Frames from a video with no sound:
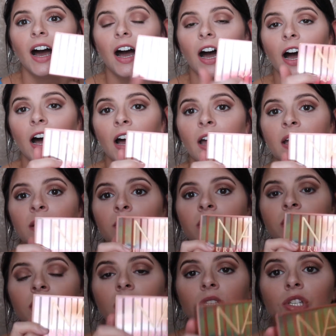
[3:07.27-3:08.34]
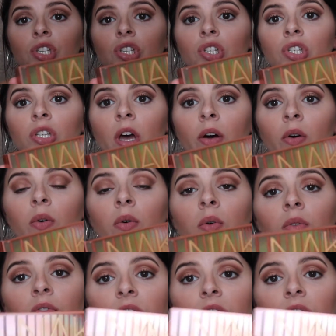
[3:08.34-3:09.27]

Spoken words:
I was so